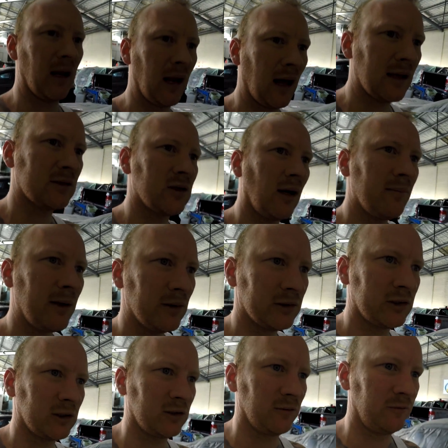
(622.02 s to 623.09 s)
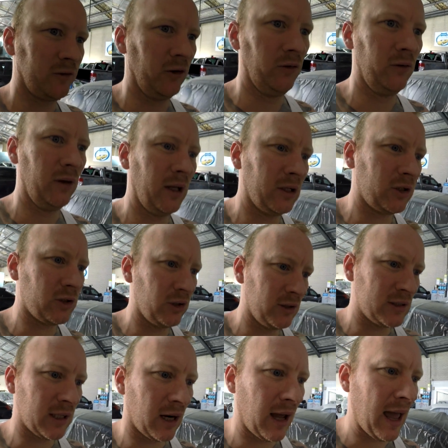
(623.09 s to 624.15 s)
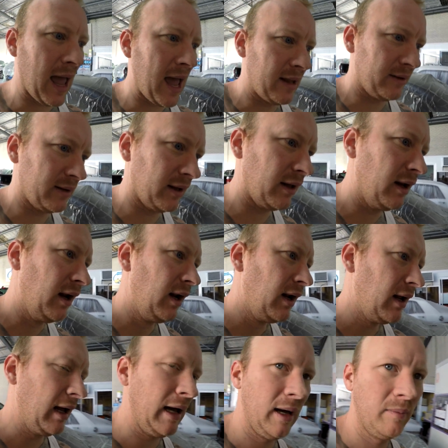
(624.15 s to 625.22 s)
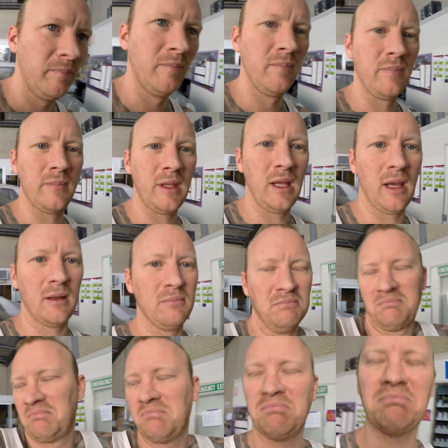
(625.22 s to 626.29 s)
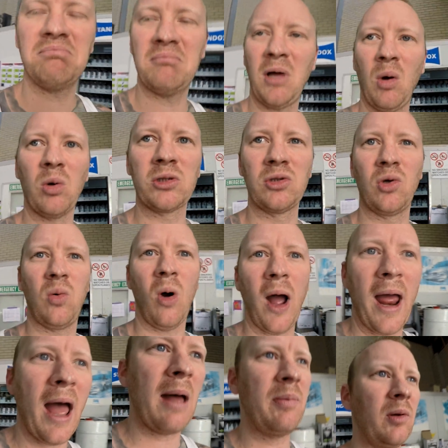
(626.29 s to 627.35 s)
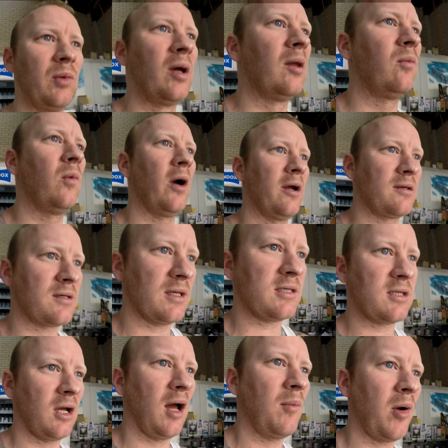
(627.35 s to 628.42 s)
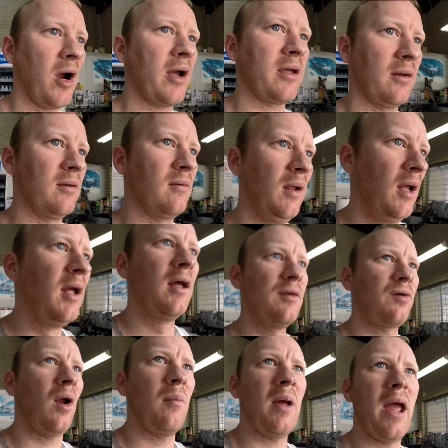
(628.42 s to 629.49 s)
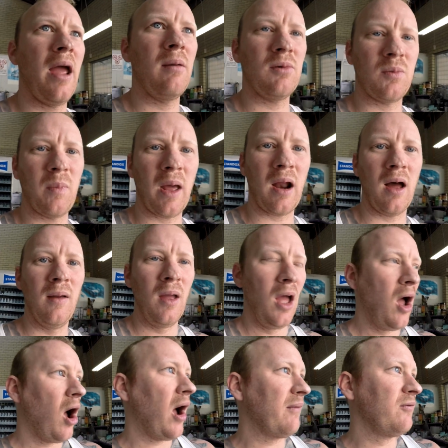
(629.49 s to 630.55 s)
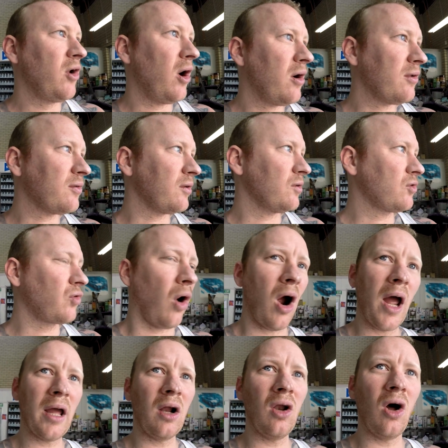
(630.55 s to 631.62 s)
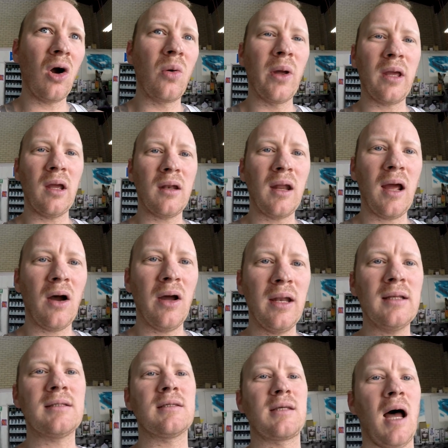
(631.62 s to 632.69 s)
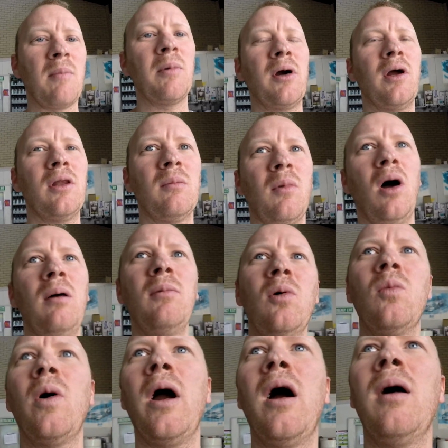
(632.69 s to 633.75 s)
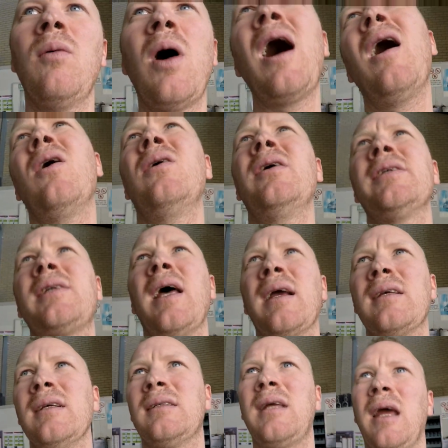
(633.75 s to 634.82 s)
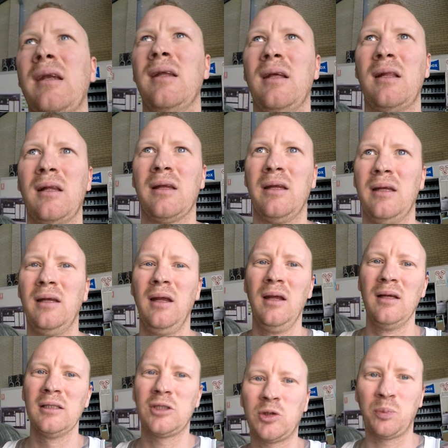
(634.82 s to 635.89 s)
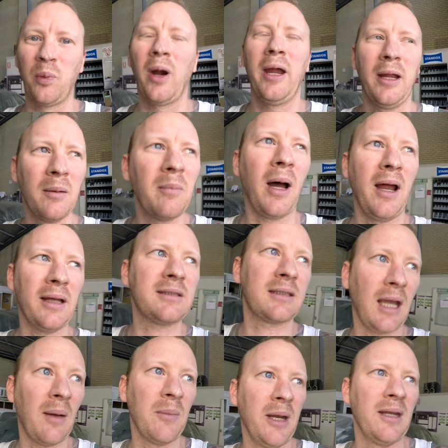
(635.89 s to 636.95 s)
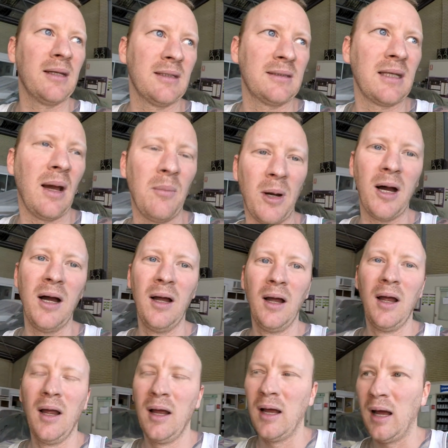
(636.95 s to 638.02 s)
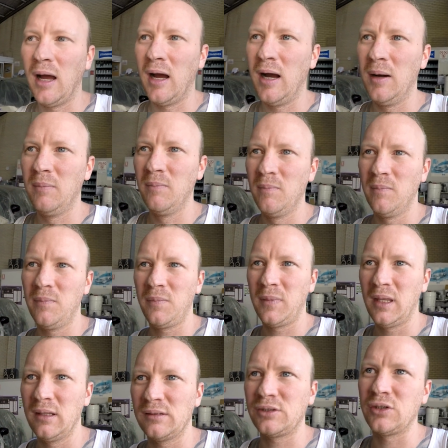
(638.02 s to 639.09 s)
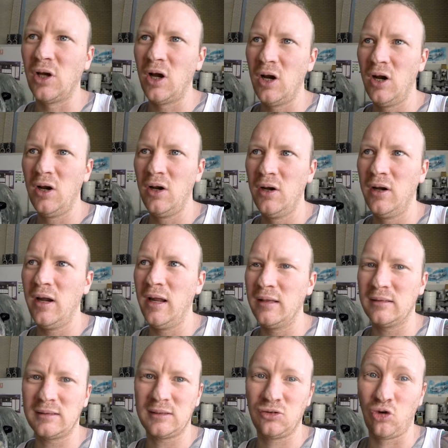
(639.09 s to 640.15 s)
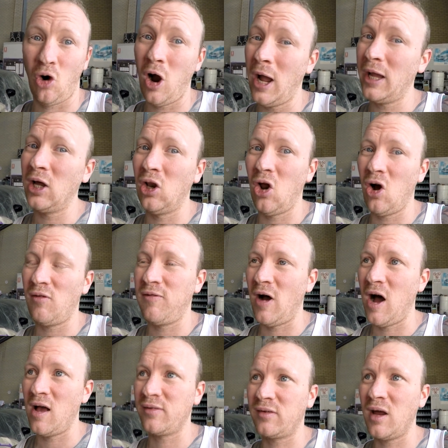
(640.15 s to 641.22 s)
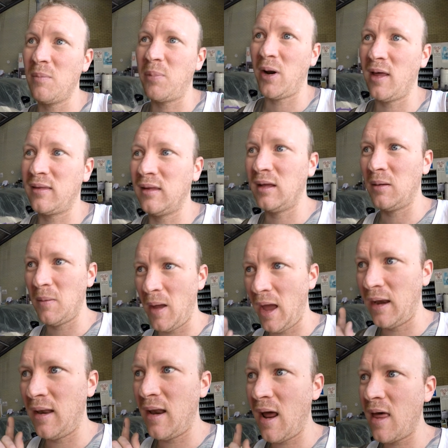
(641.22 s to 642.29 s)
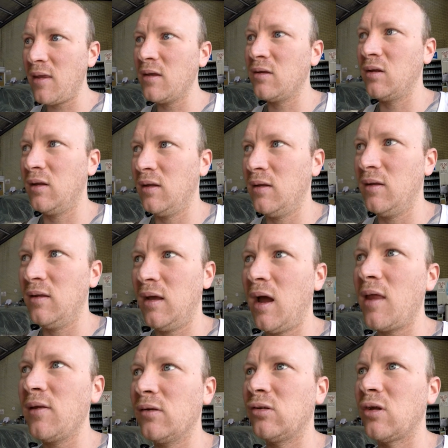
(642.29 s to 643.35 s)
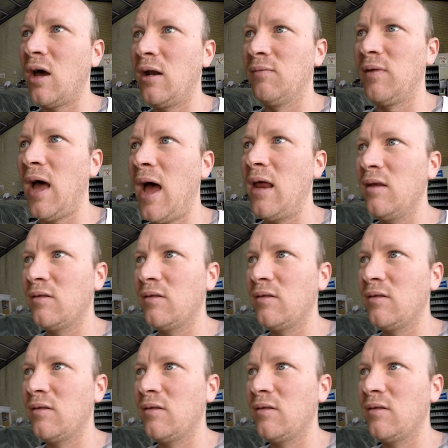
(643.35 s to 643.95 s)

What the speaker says: last time. There was just a few issues that I had that yeah, I wasn't quite happy with, whereas this time I reckon it's going to be heaps better. I've noticed it's drying a lot quicker. Now it is summer at the moment, where, well, it's actually technically spring, but it's coming into summer, so it's drying a lot faster. But I think the other side of that